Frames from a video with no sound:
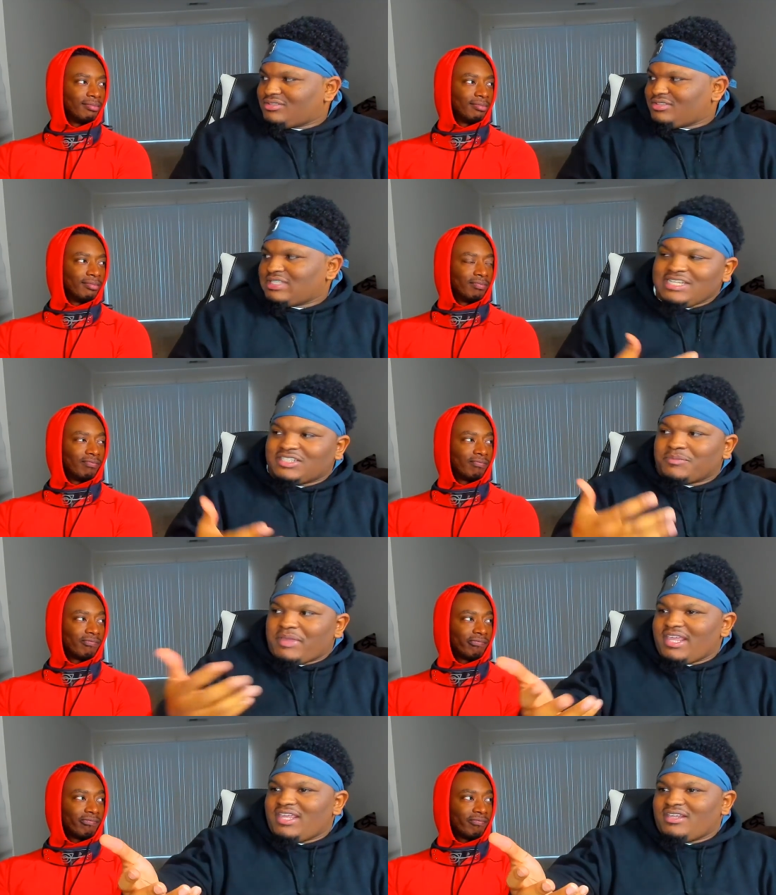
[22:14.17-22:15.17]
Speaker 1: He's a
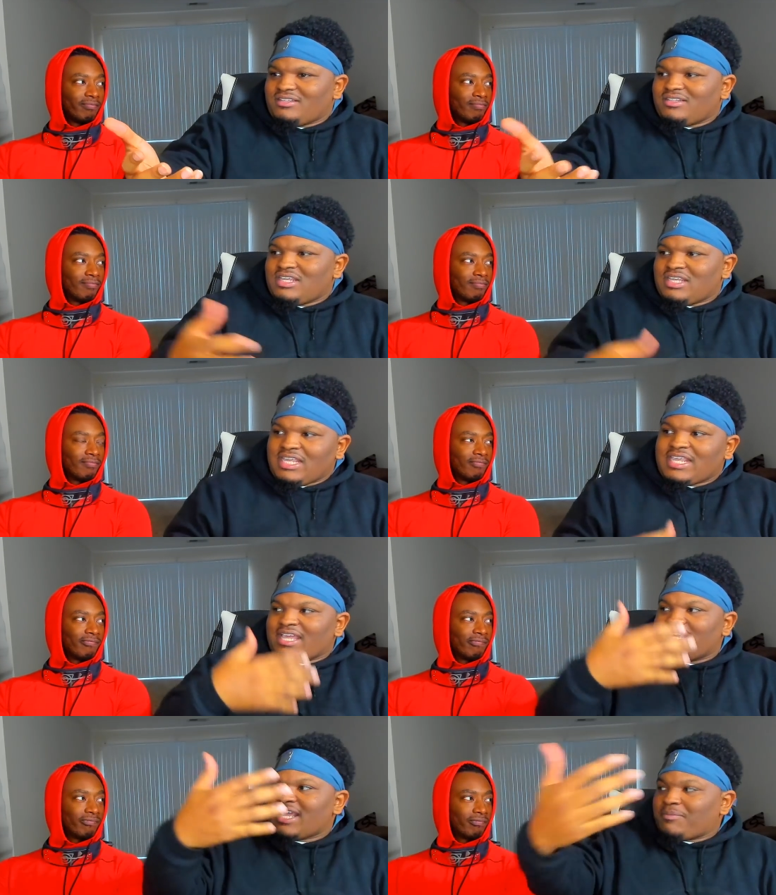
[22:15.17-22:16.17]
paid he got he
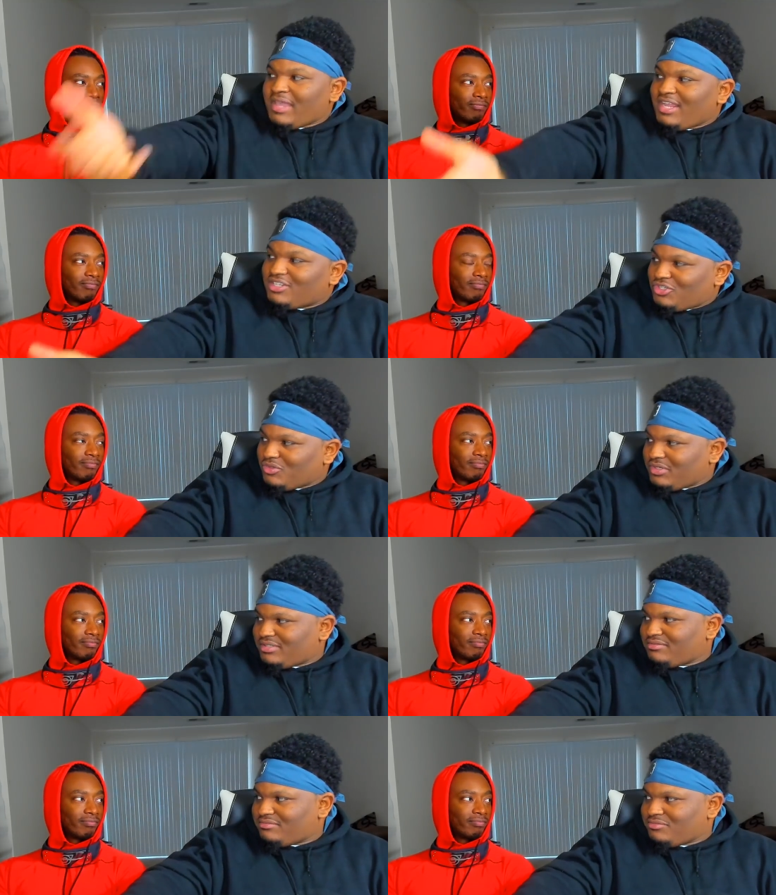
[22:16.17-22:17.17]
got paid to do it.
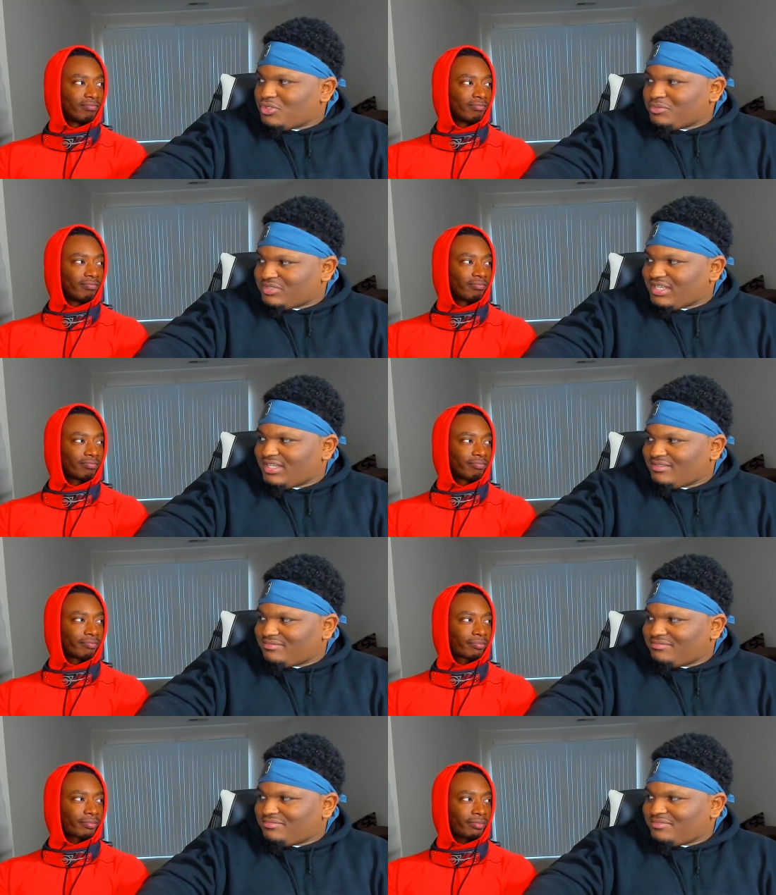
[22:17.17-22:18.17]
You know what I'm saying?
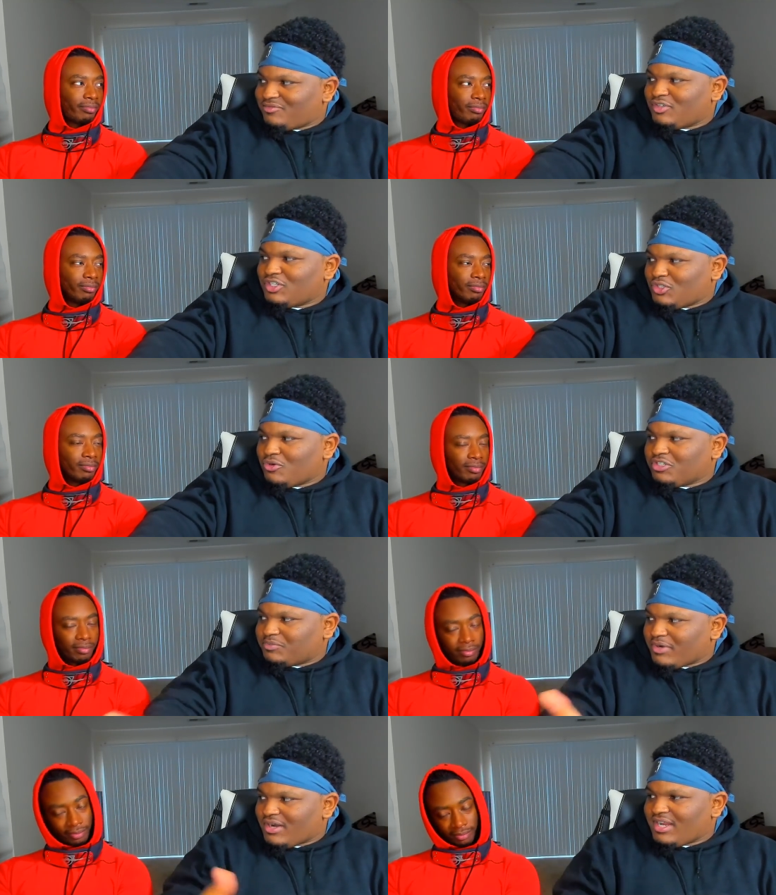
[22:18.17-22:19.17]
For the Thor's
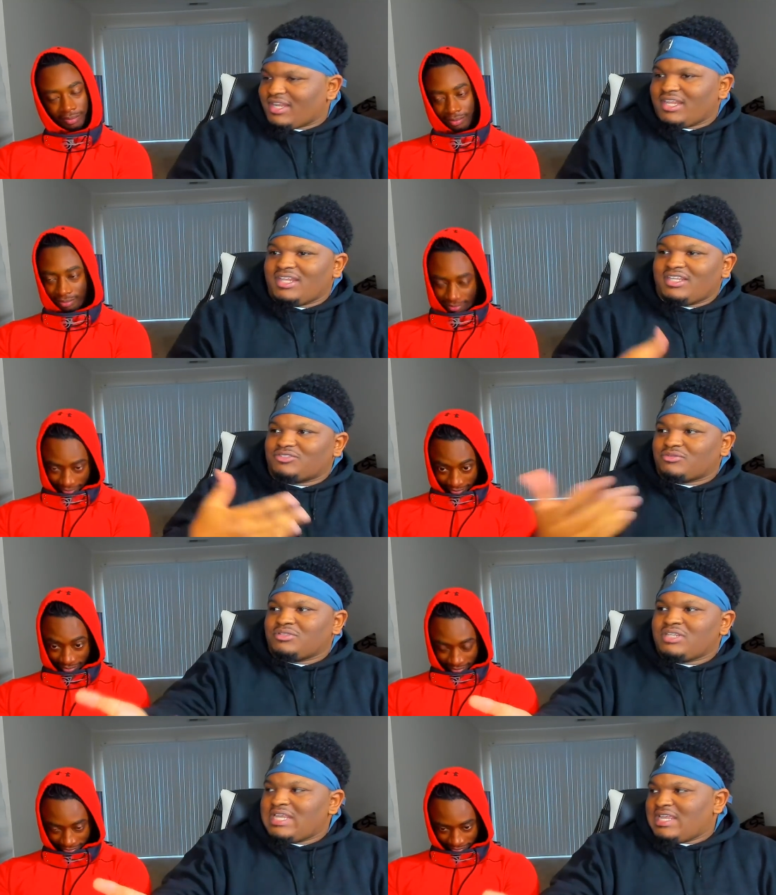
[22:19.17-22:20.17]
part. And then this one,
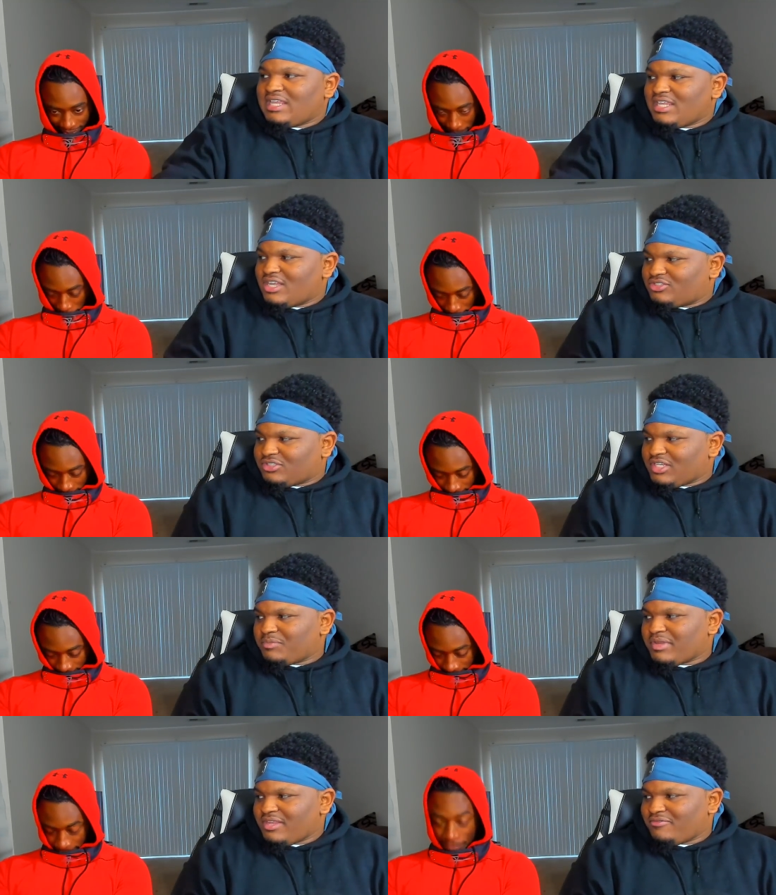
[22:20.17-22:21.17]
Speaker 2: he also getting
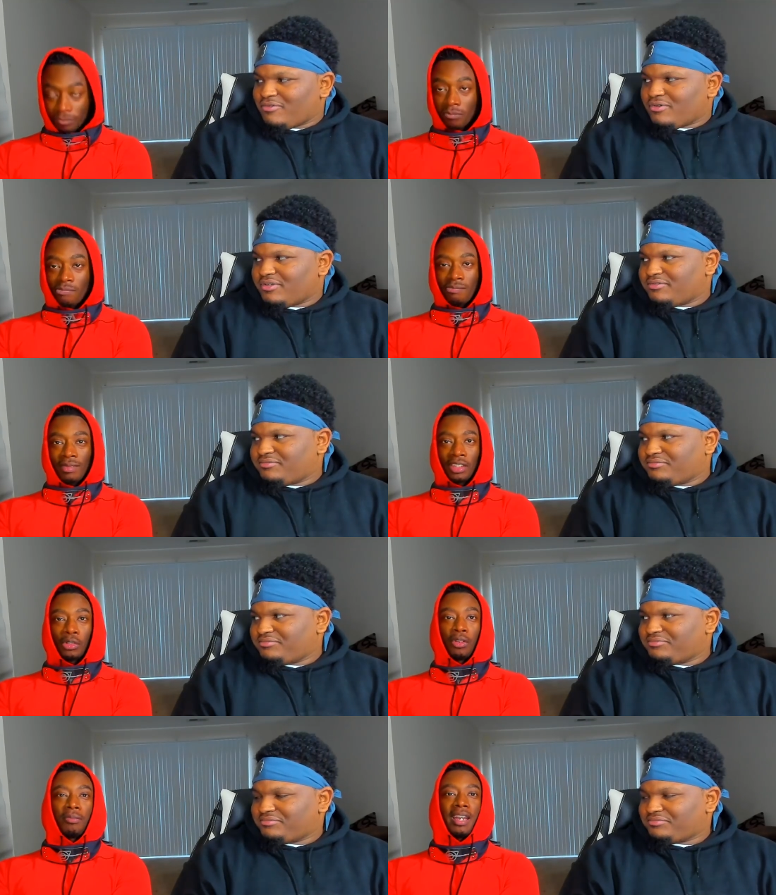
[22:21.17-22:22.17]
paid for it. So
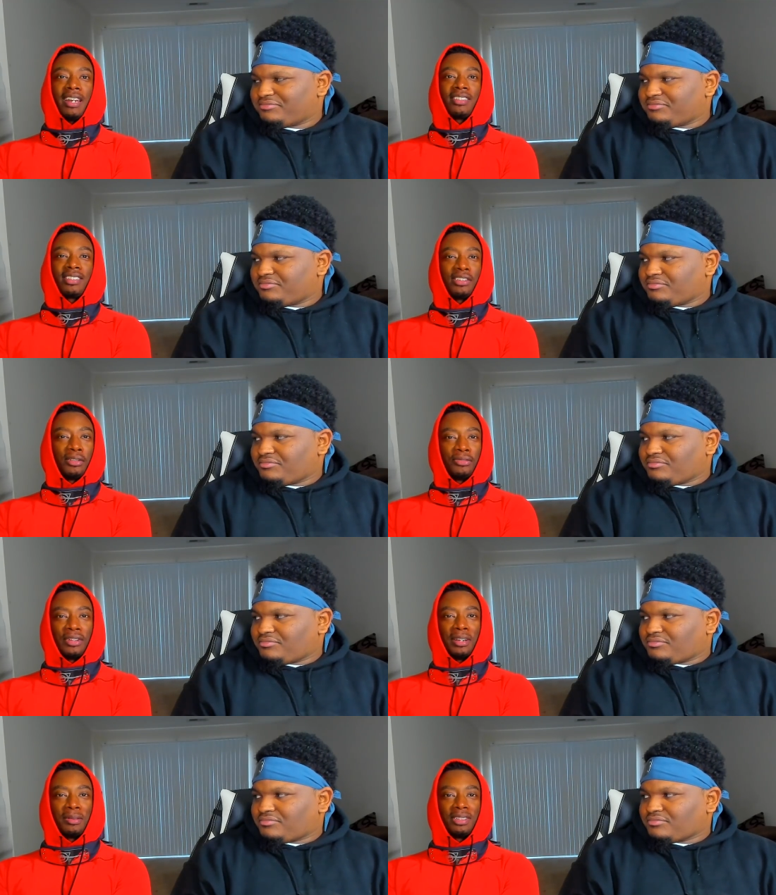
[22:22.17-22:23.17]
imagine your
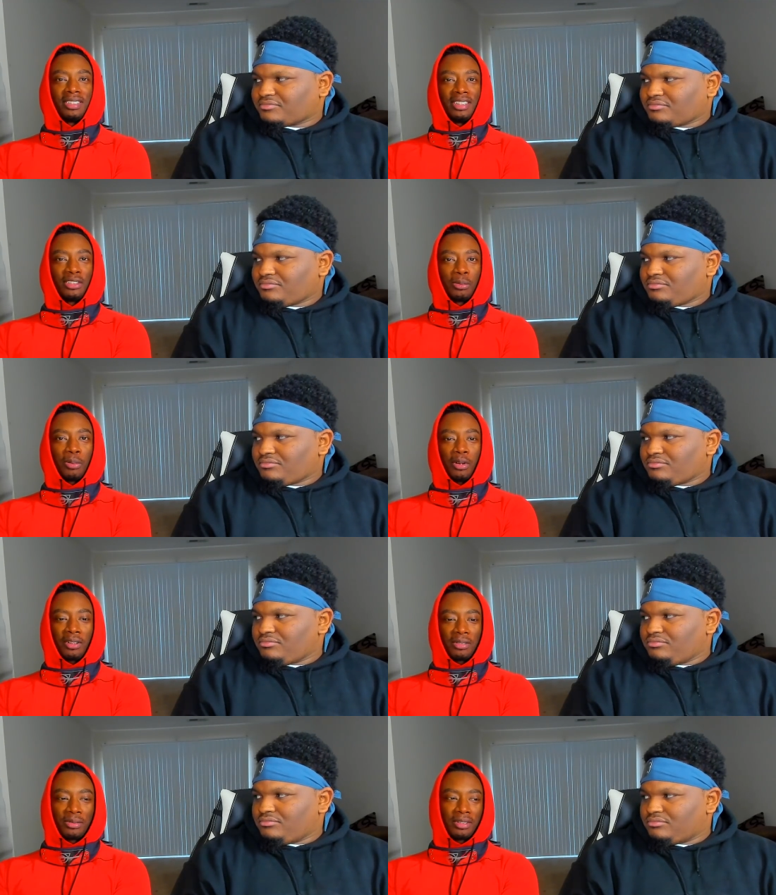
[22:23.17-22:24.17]
family is a part of
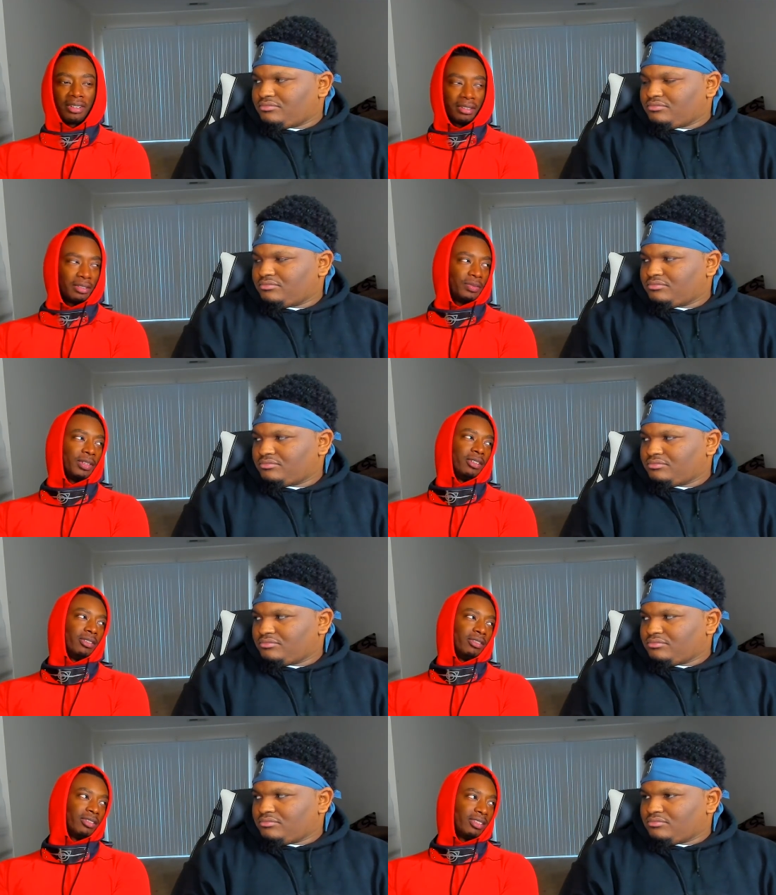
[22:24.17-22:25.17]
one of those
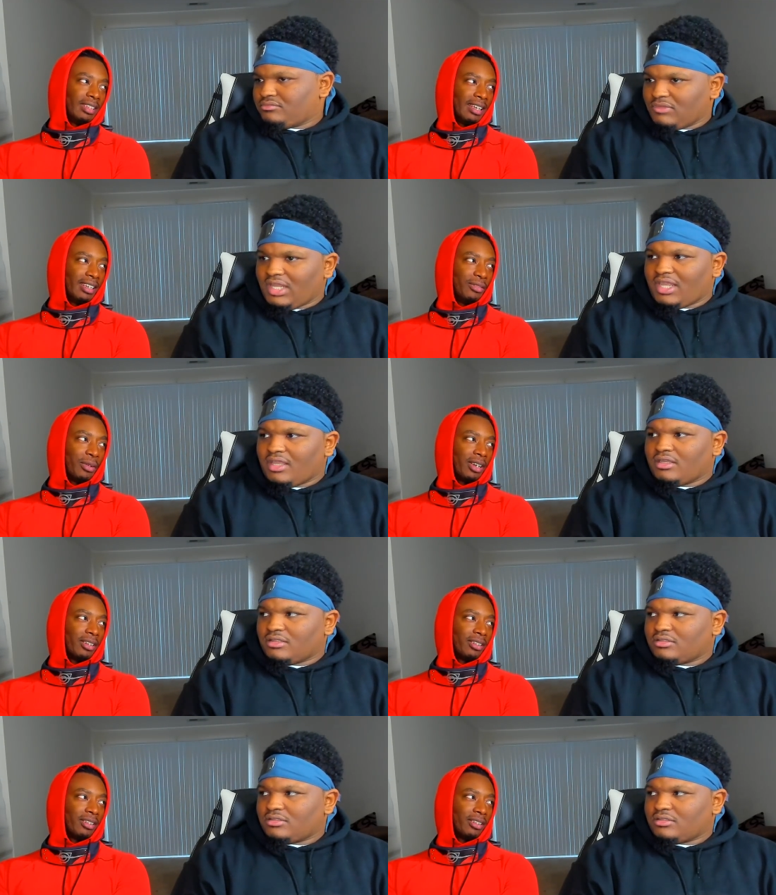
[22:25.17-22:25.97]
villages that yeah. he raided.